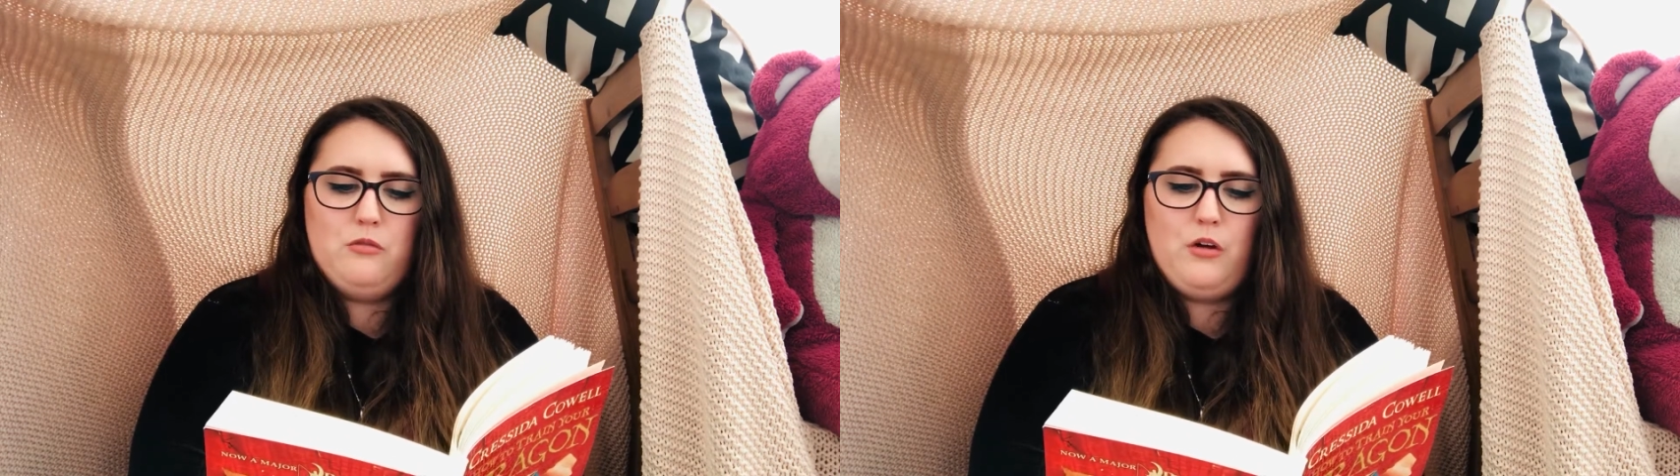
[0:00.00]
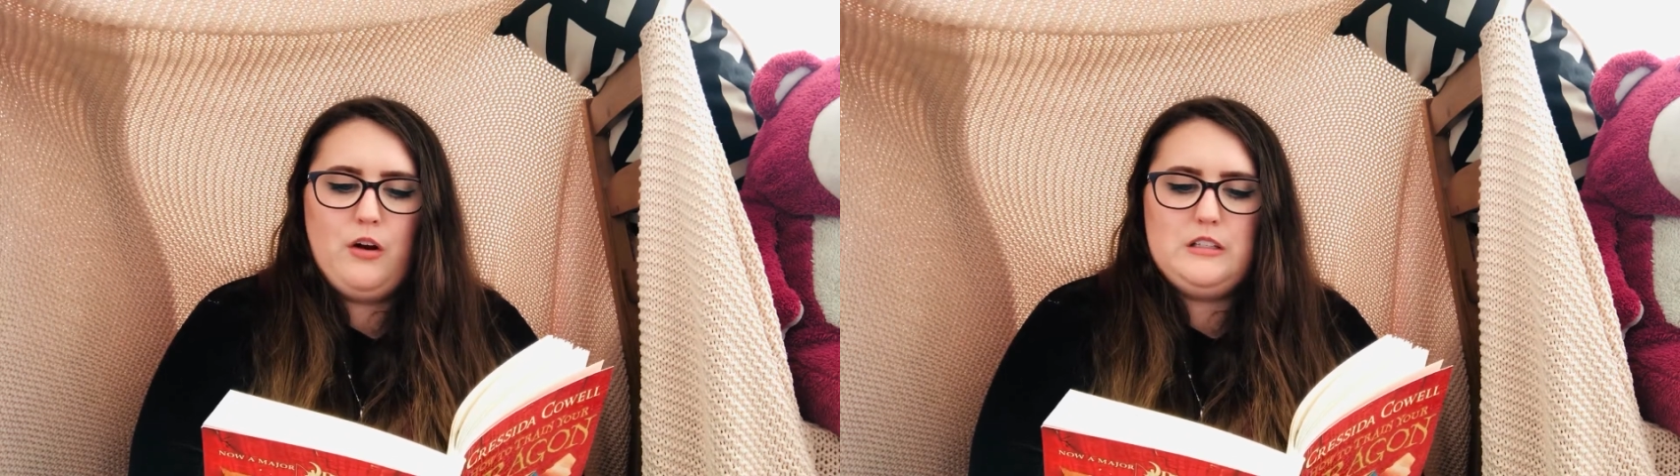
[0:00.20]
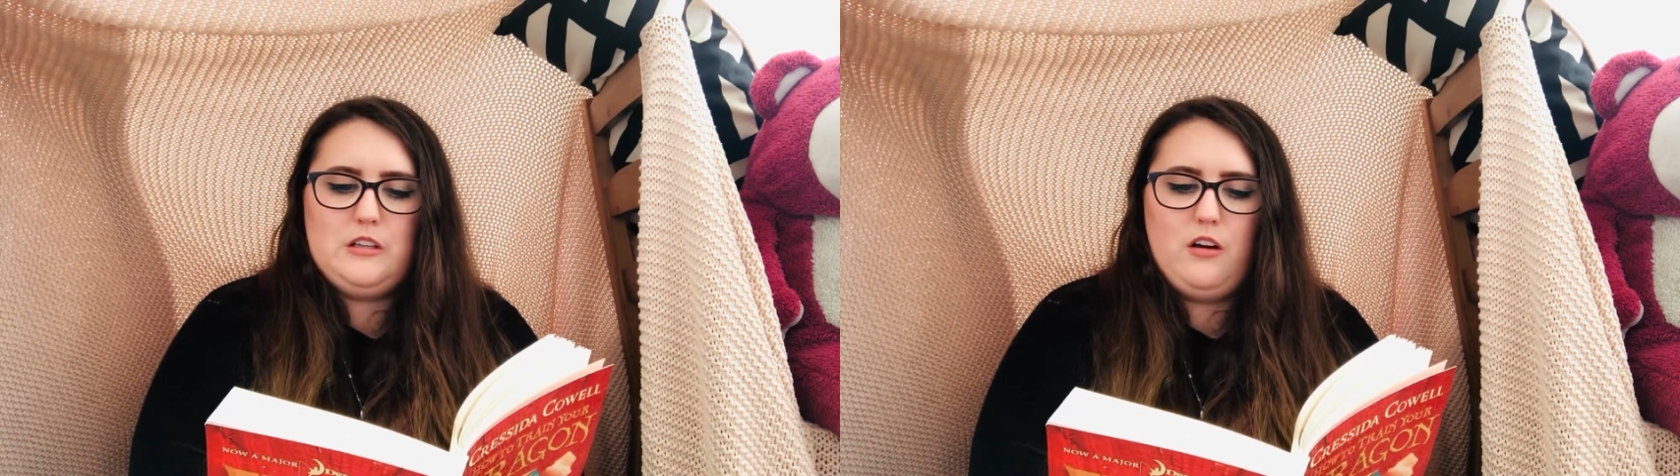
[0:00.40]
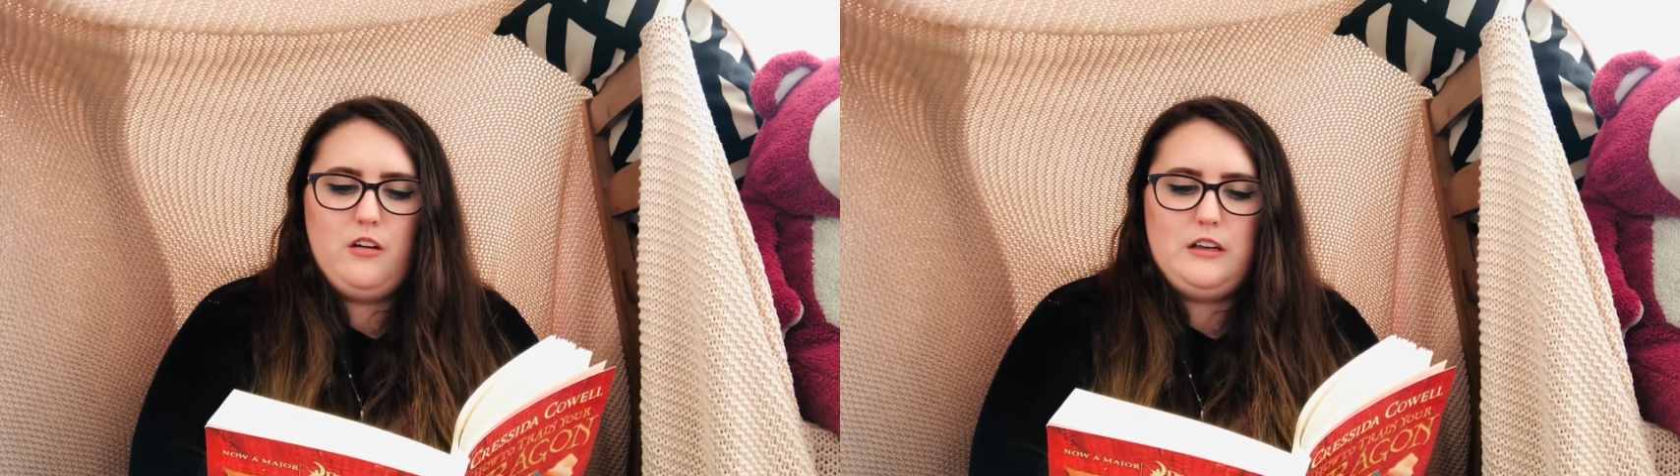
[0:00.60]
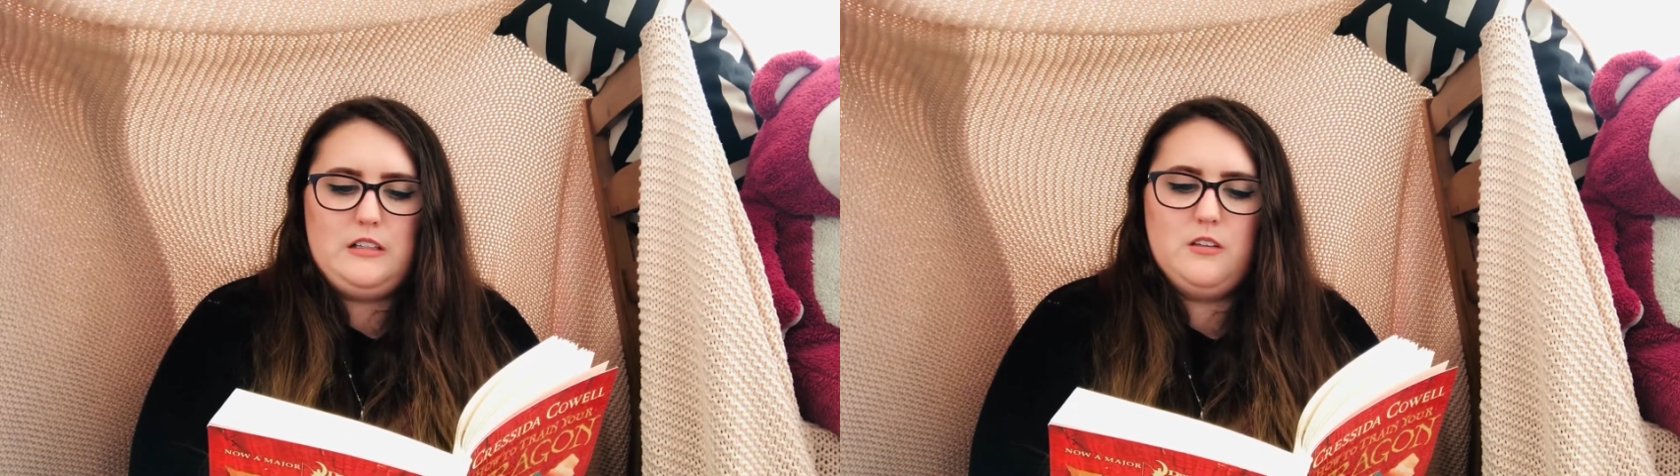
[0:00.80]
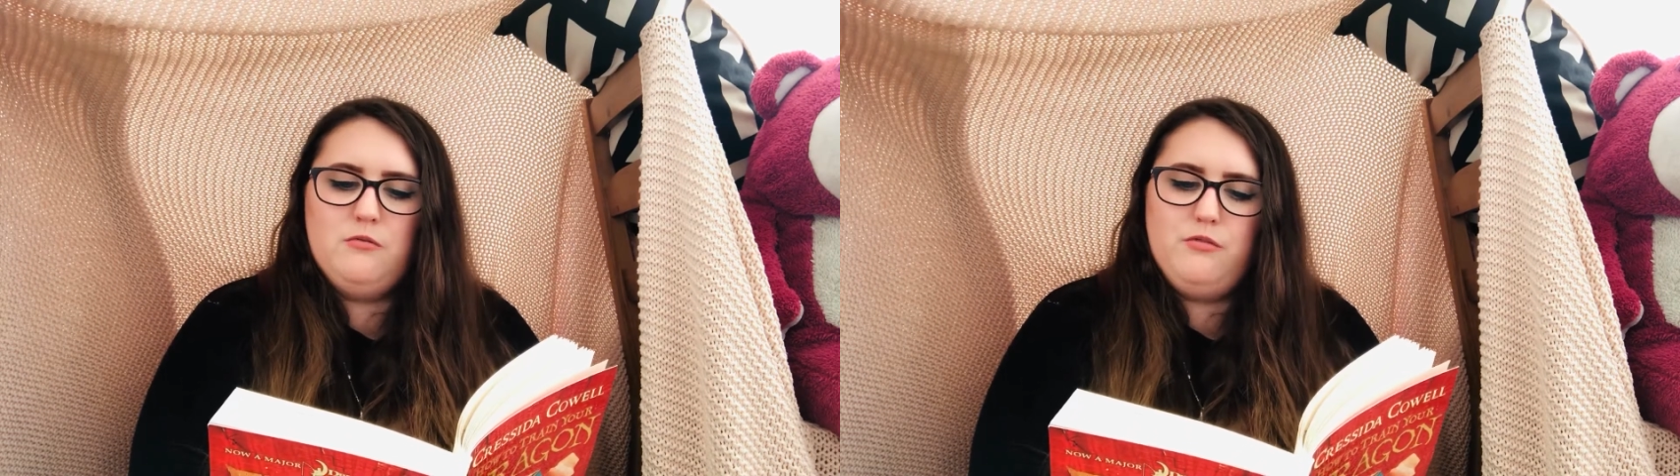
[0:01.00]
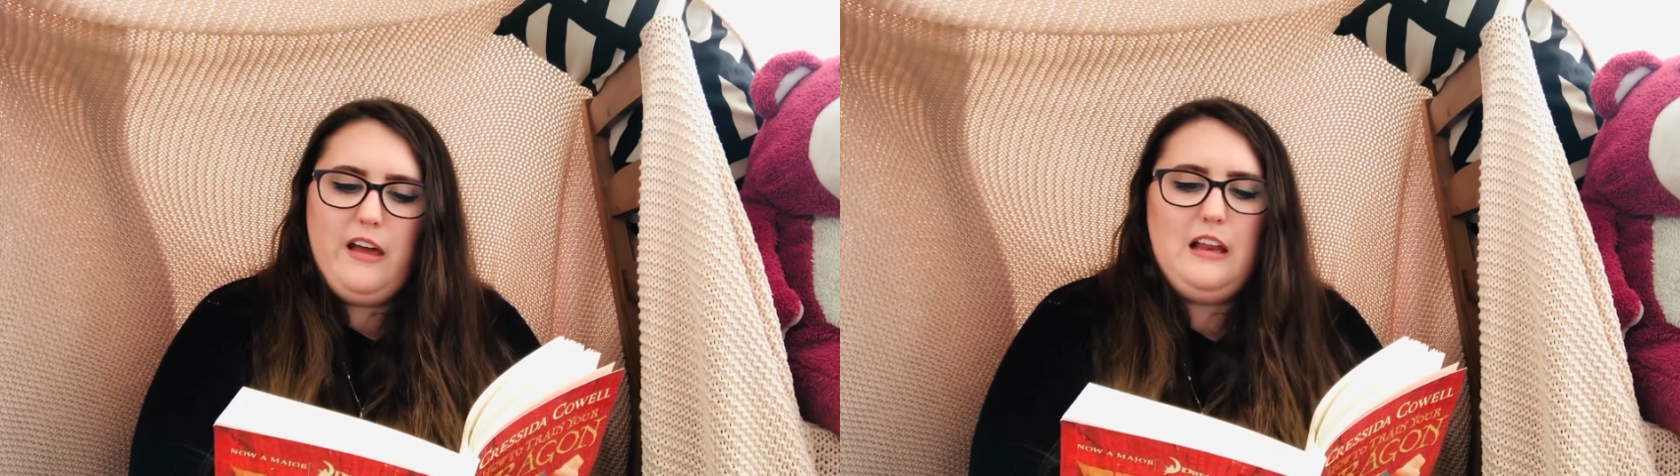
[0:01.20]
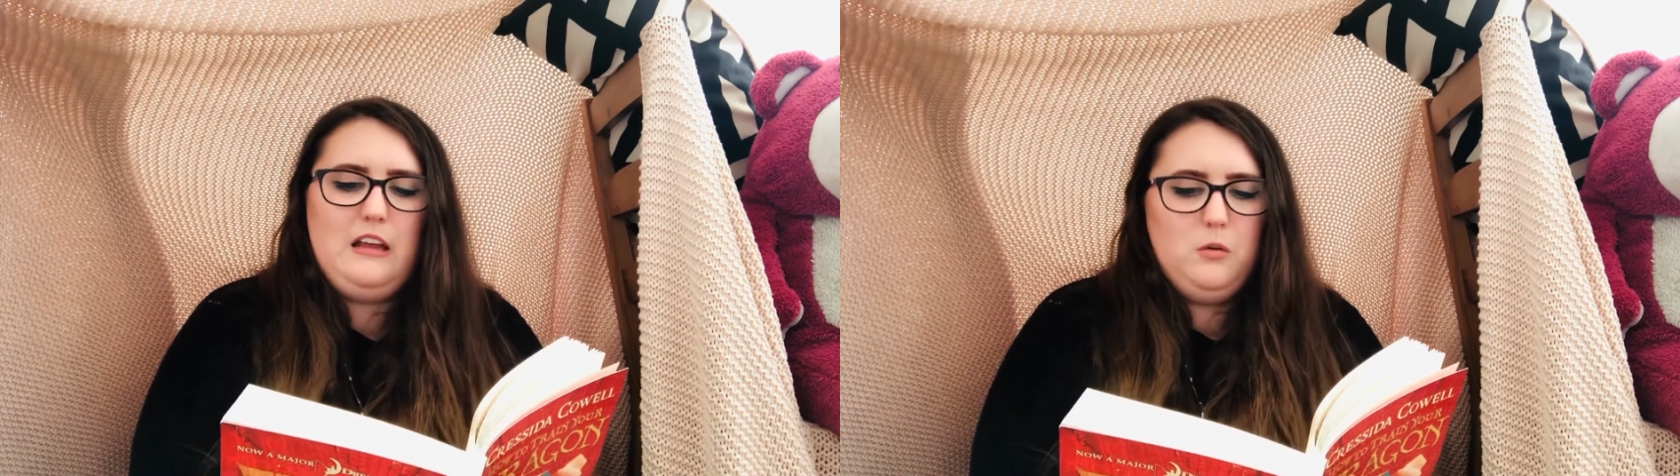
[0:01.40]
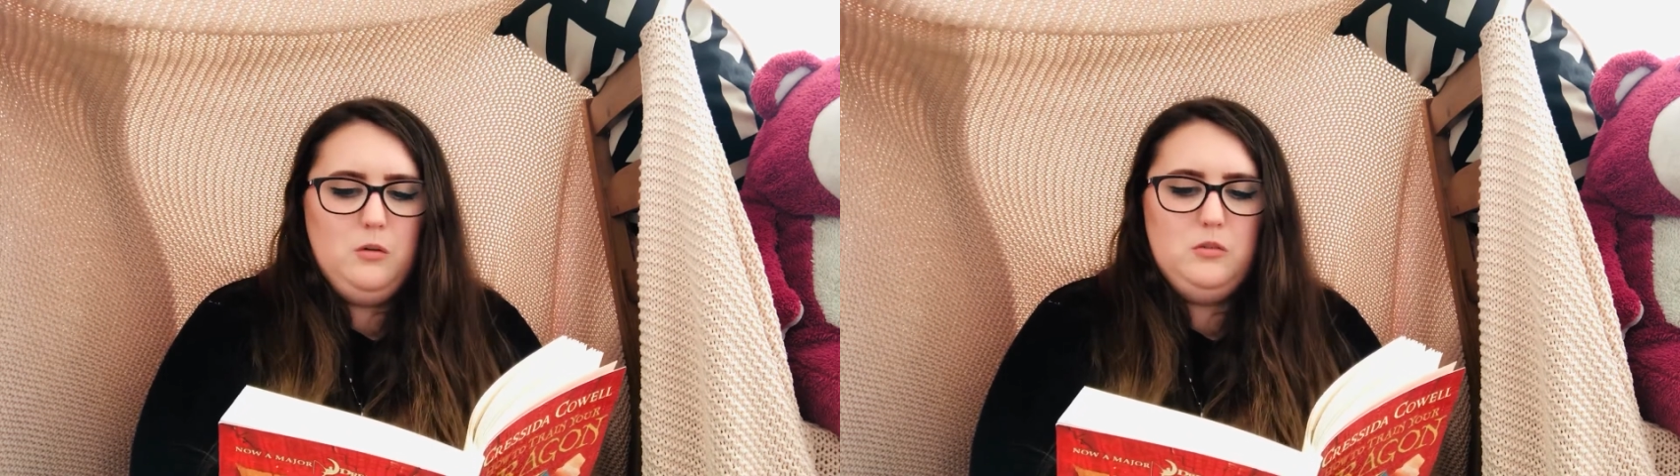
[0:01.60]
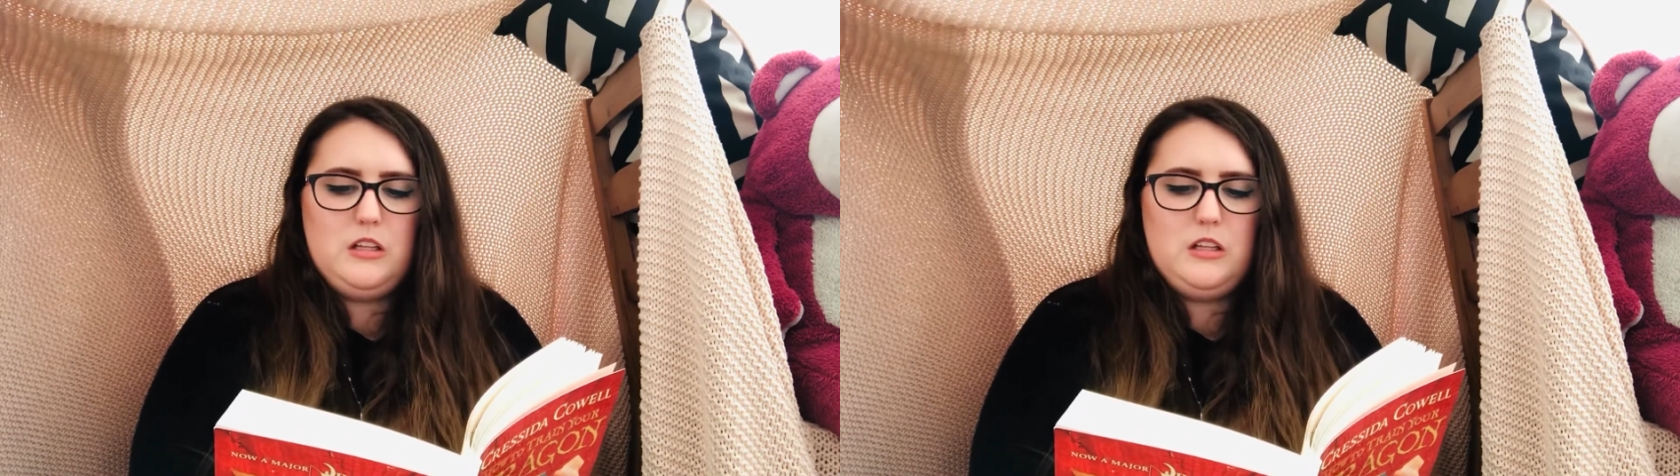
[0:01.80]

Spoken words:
right size and fairly cool